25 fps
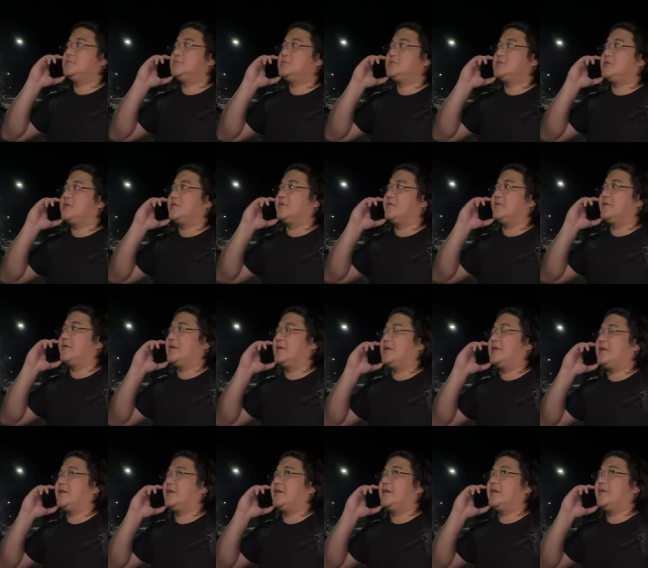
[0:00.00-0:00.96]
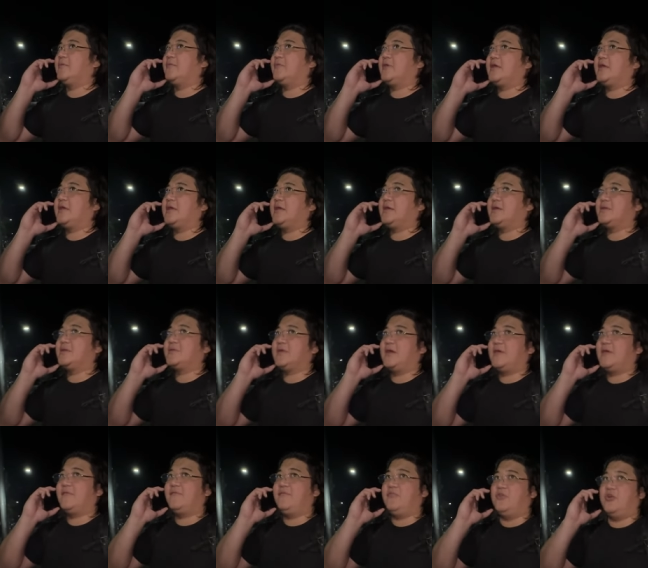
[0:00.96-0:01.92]
So we're here in
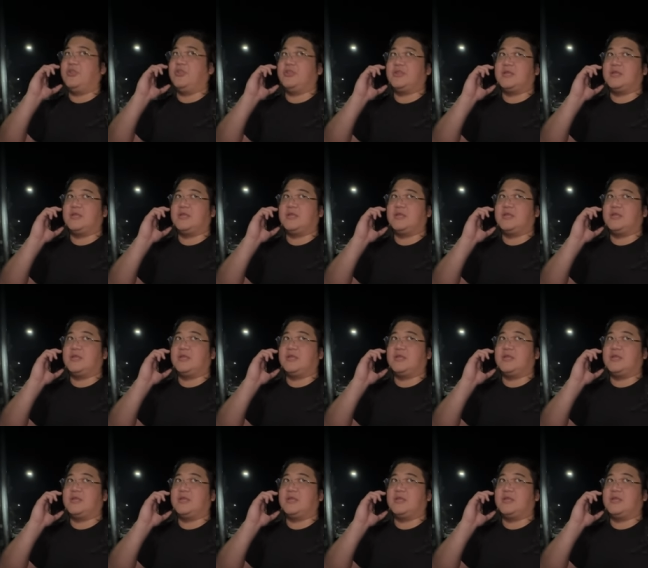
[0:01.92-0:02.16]
Sampaloc.